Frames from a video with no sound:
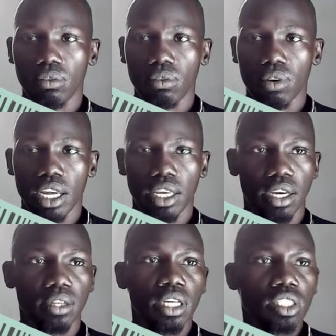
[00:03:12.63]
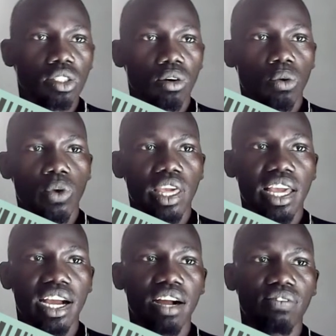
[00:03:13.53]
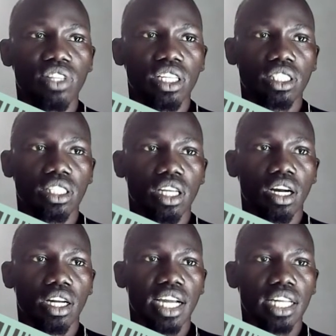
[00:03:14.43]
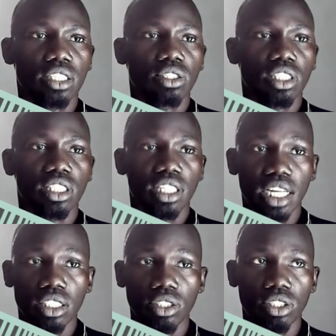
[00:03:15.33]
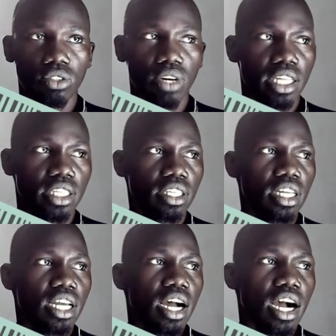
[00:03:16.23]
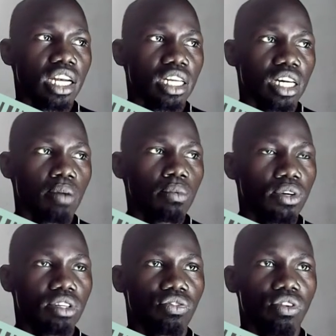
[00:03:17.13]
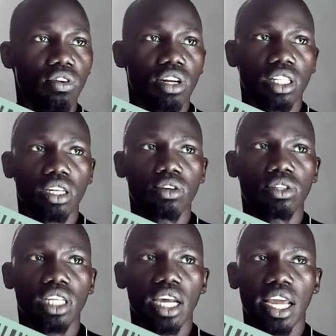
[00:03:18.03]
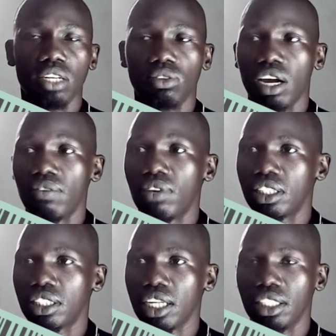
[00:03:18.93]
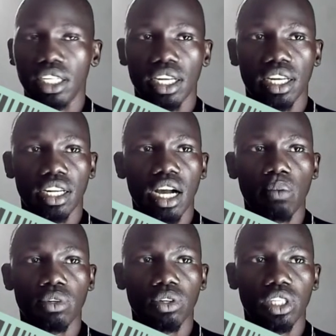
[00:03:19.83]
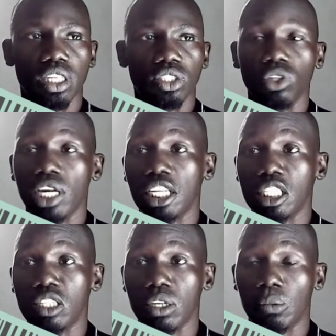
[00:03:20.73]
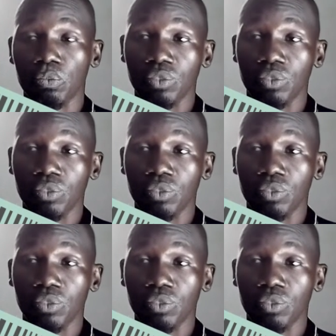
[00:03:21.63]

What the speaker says: right here. So we have these categories right here under upload default, and then go direct into advanced setting and come down here to category.